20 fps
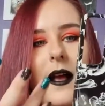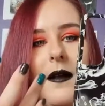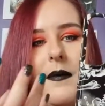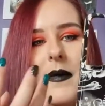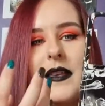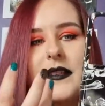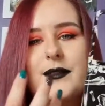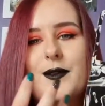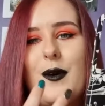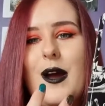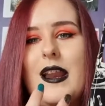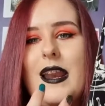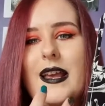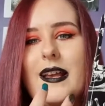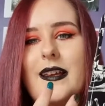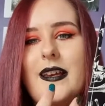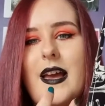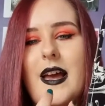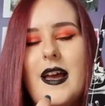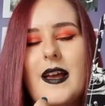It's quite
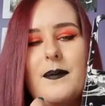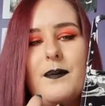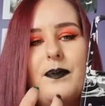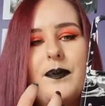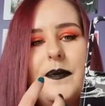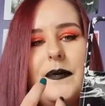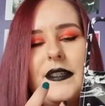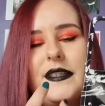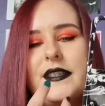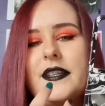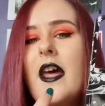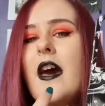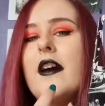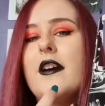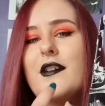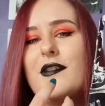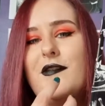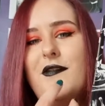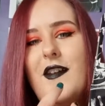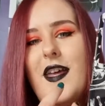like a
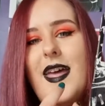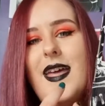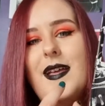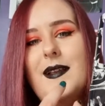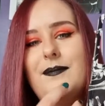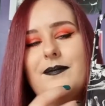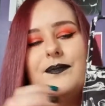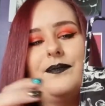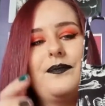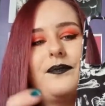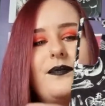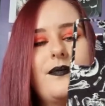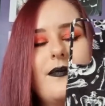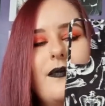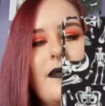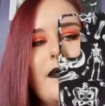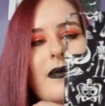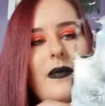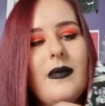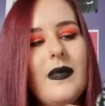snug fit.
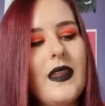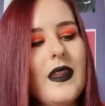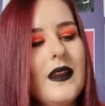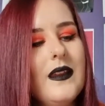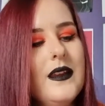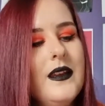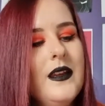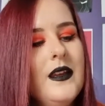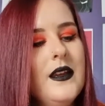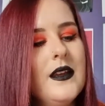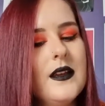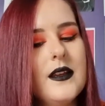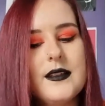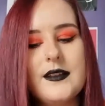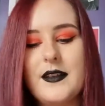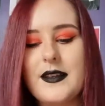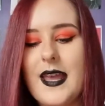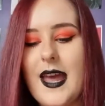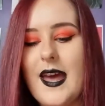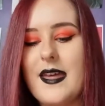
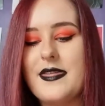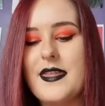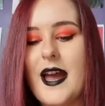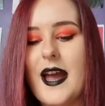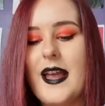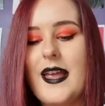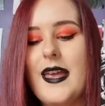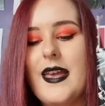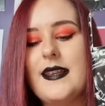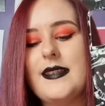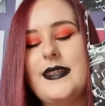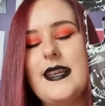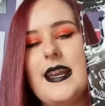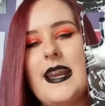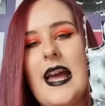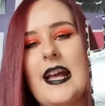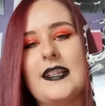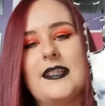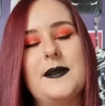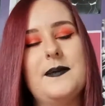So yeah, that is the
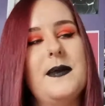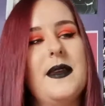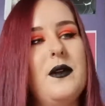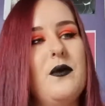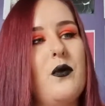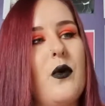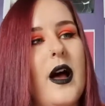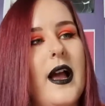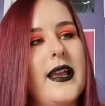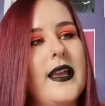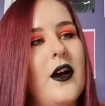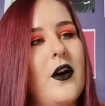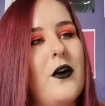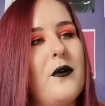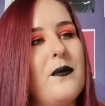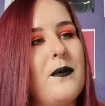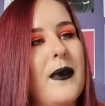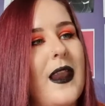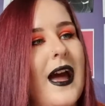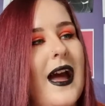Anatomy White
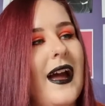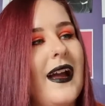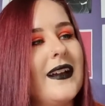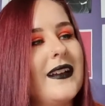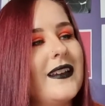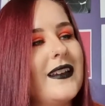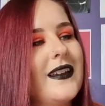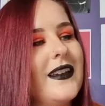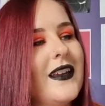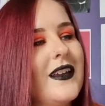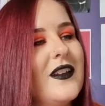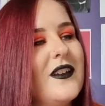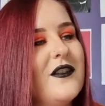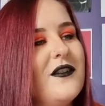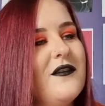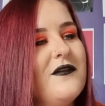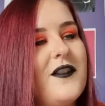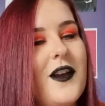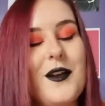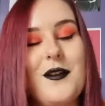on Black
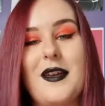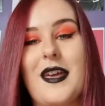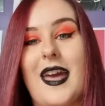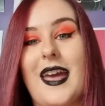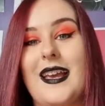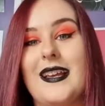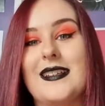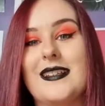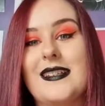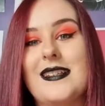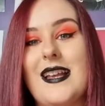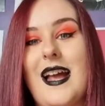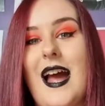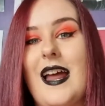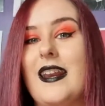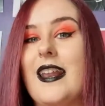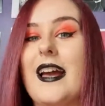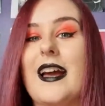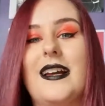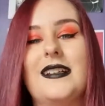phone case.
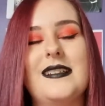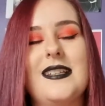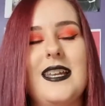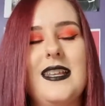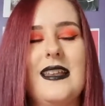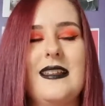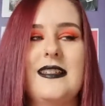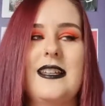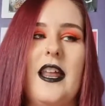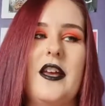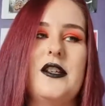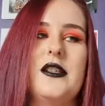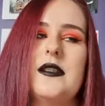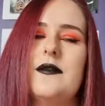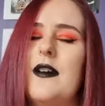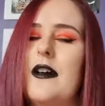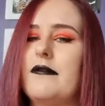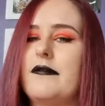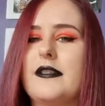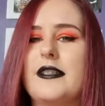And like I said, there's loads
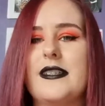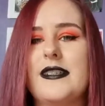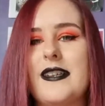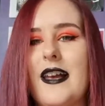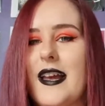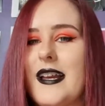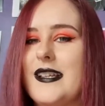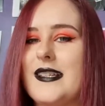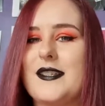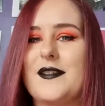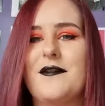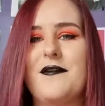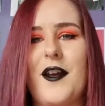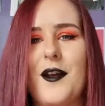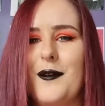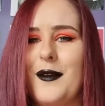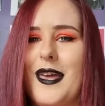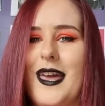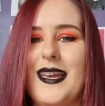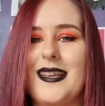of other designs of
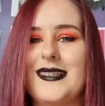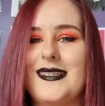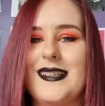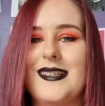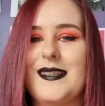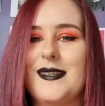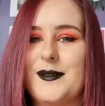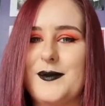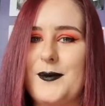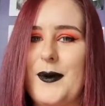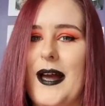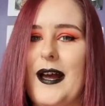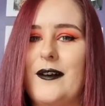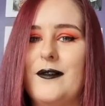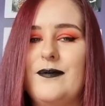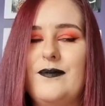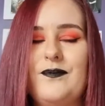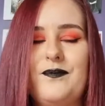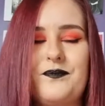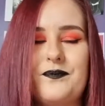phone cases as well.